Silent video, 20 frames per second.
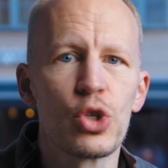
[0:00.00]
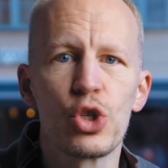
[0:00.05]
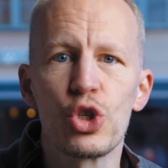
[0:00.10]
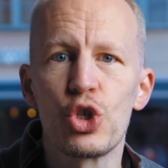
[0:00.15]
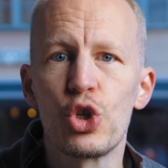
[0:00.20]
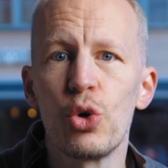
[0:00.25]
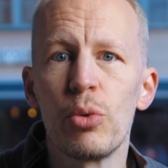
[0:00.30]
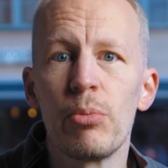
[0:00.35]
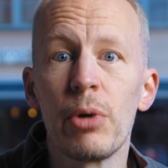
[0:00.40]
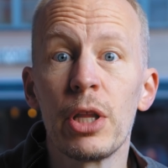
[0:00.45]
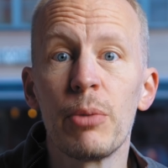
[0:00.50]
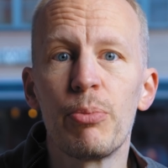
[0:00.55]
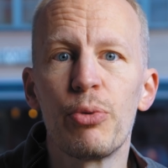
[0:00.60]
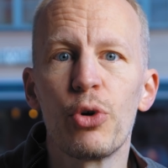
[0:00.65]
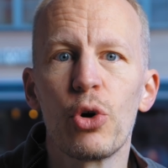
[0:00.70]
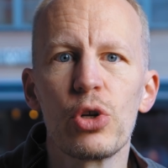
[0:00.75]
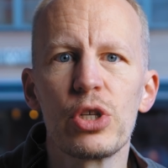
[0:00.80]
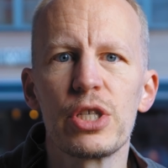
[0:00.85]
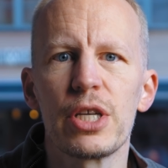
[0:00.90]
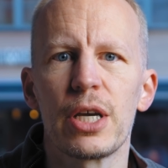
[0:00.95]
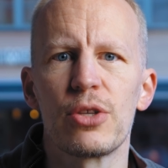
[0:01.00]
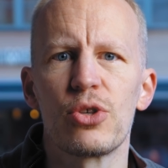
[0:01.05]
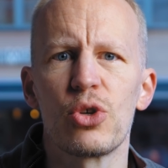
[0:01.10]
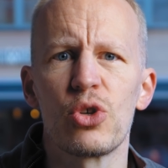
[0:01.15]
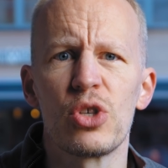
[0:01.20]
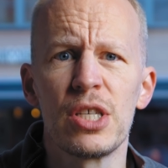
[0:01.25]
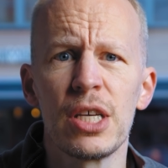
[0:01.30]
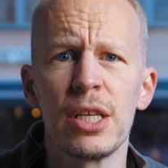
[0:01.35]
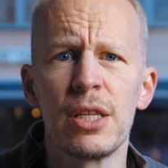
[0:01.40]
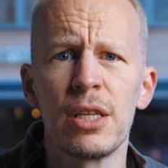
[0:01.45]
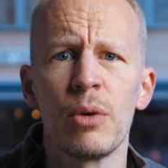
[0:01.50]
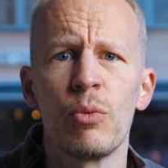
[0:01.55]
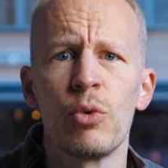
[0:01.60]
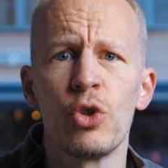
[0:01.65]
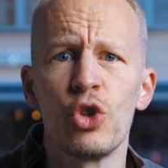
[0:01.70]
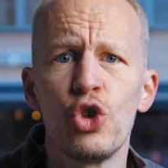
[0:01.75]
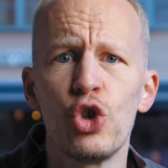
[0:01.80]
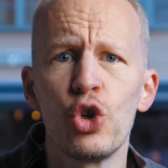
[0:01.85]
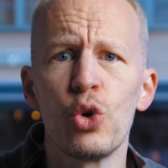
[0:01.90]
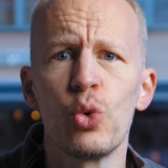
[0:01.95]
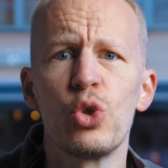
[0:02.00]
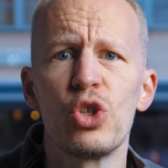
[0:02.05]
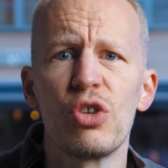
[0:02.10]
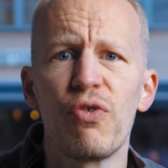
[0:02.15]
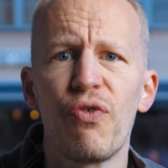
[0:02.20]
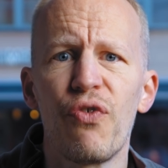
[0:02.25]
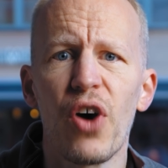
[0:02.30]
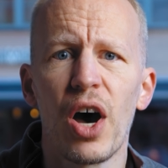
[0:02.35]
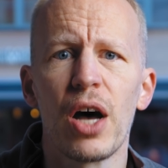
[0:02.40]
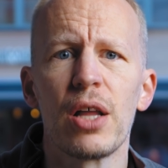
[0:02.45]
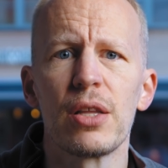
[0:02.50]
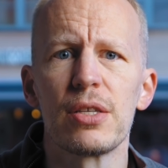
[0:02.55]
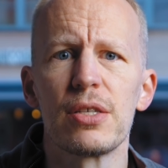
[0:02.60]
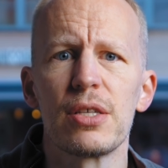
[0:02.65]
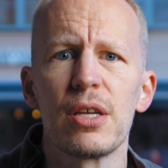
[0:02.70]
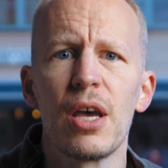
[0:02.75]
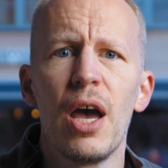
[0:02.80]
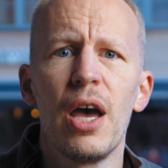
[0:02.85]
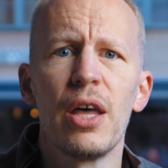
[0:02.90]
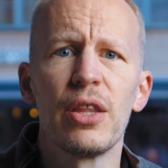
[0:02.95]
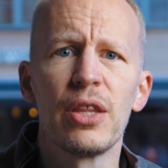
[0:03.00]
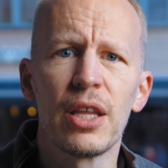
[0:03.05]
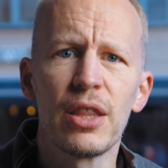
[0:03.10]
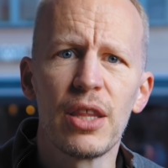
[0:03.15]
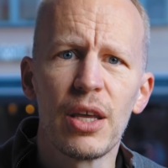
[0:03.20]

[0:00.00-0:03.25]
too many projects are sitting with huge funds that they